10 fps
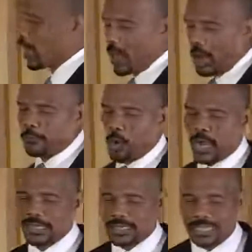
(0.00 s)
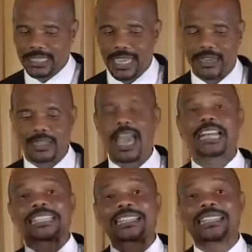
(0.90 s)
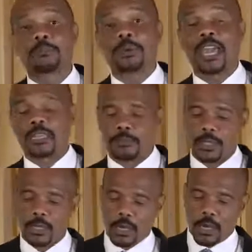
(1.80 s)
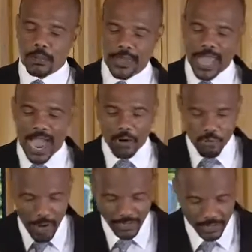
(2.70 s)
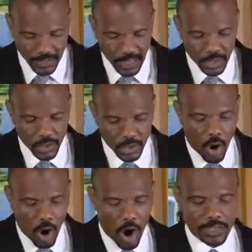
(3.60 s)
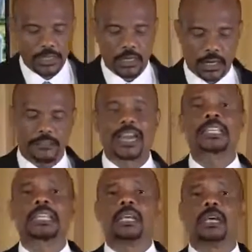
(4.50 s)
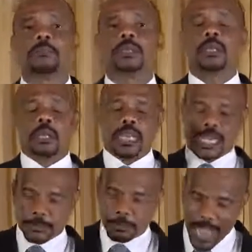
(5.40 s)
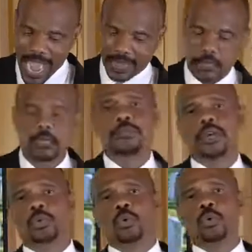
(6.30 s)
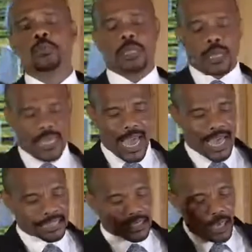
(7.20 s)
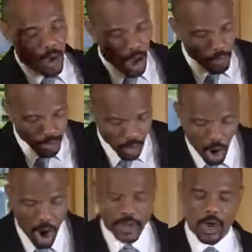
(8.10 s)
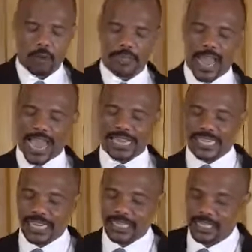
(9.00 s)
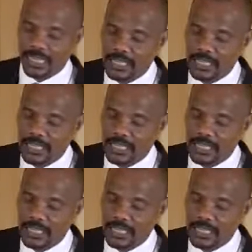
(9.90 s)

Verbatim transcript: loved ones again. They are sleeping, they are resting in God's love and care. He has marked their tomb, He has a record of their identity in His